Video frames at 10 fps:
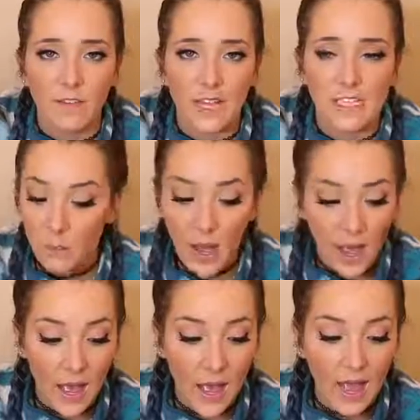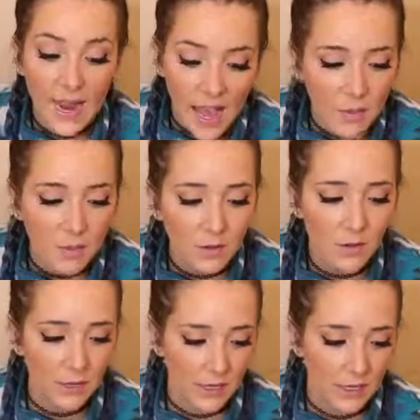face. But I am a
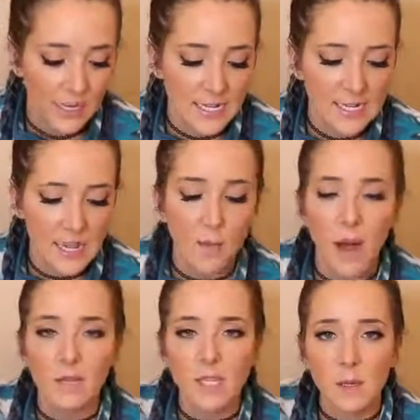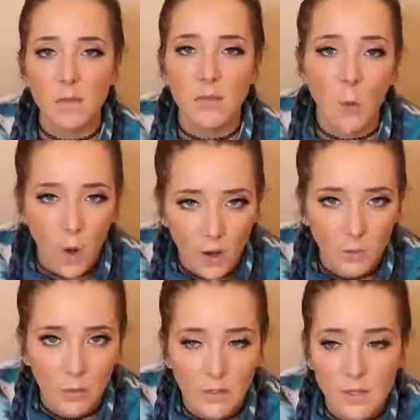little curious about some of the wearables.
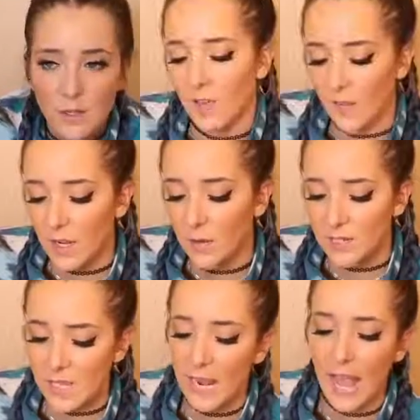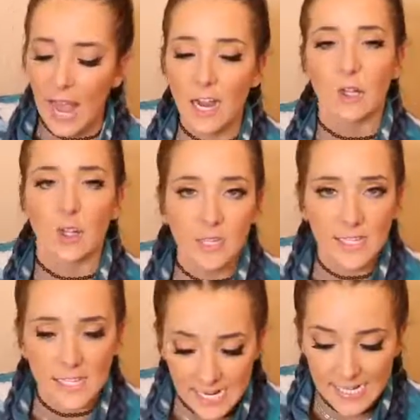If anyone's gonna actually
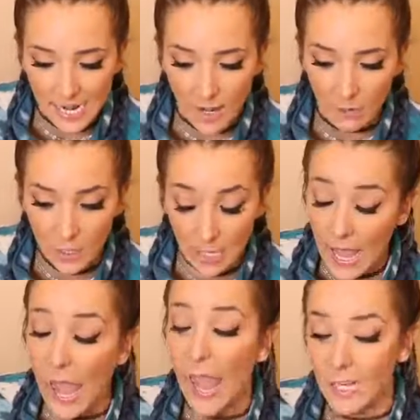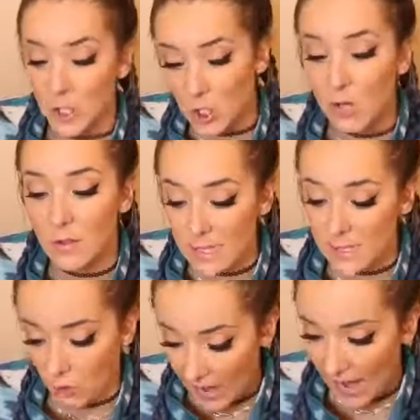sit down and do
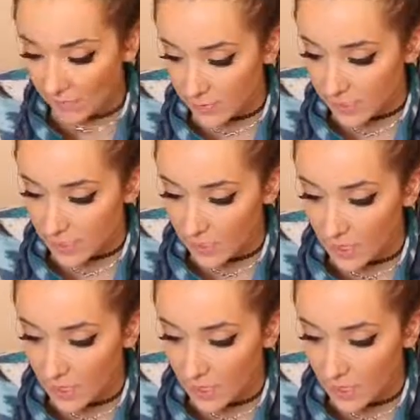these crafts,